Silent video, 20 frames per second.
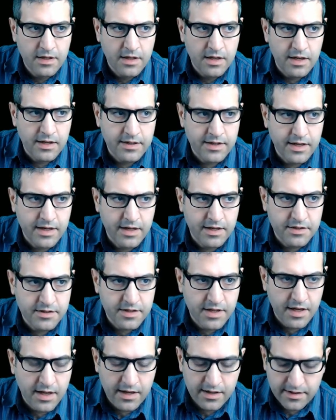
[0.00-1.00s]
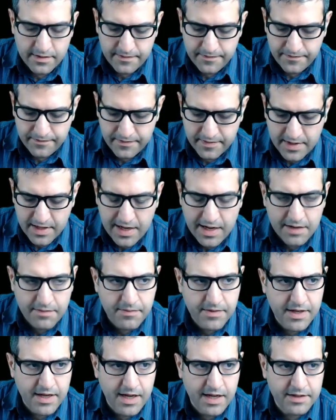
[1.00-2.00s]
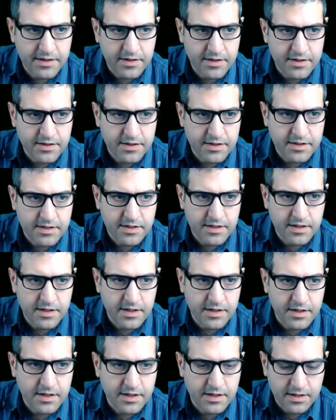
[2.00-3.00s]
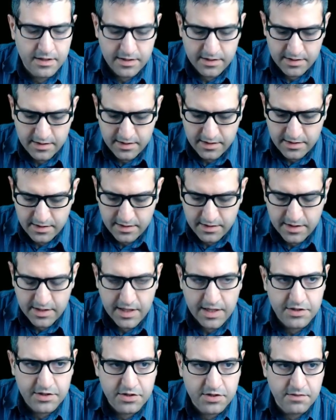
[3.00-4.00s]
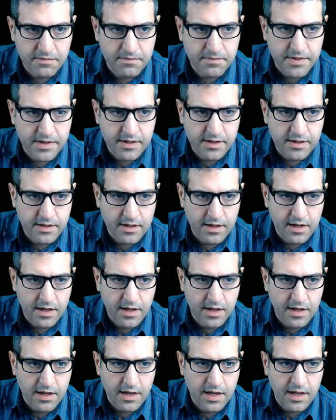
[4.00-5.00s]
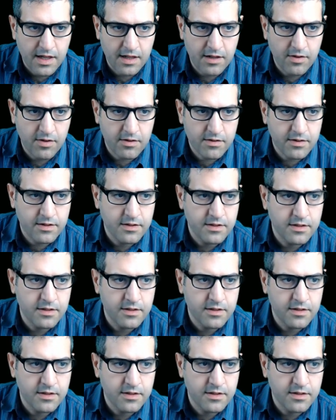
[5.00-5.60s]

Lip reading: And then I say IP address DHCP alloc.